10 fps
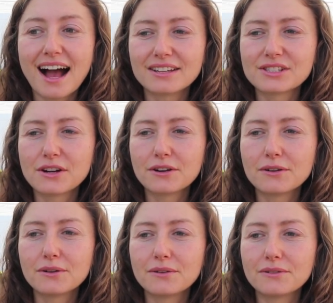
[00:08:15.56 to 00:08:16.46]

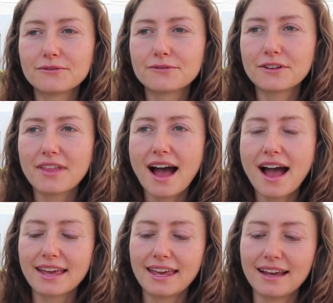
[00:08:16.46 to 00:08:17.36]
so for
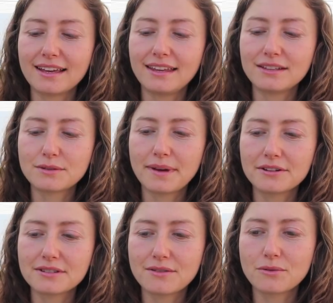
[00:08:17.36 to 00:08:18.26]
that I can't eat
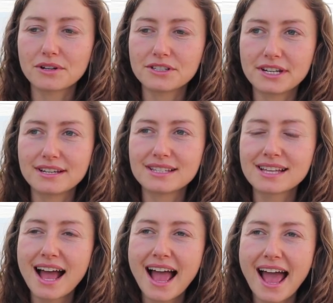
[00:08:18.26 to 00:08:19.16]
tomatoes and oranges.
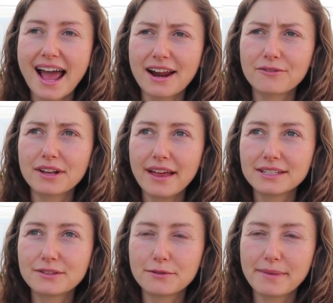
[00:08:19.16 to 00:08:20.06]
And I
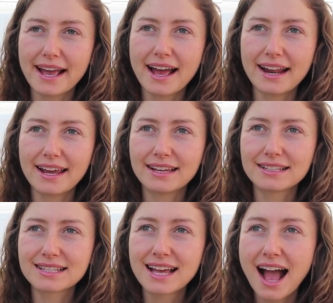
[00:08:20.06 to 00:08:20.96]
realized for my
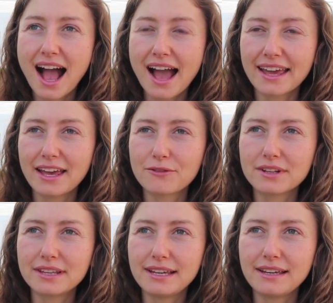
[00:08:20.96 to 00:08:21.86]
headaches I can't
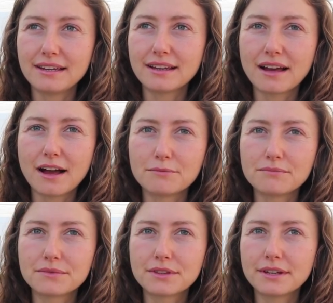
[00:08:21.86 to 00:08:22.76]
really eat
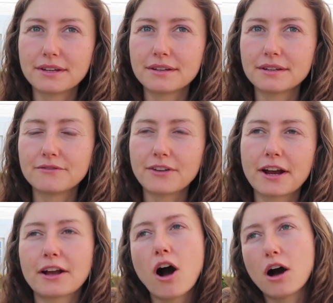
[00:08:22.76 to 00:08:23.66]
the
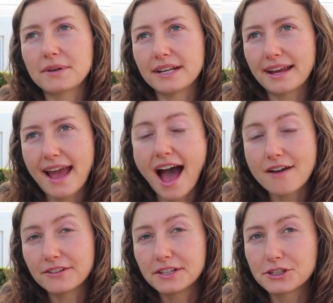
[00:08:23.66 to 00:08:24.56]
very common
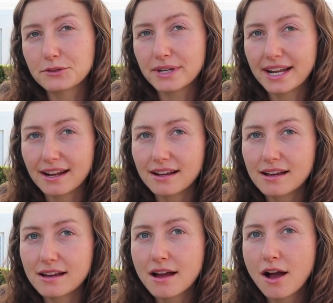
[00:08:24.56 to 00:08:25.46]
Cavendish banana.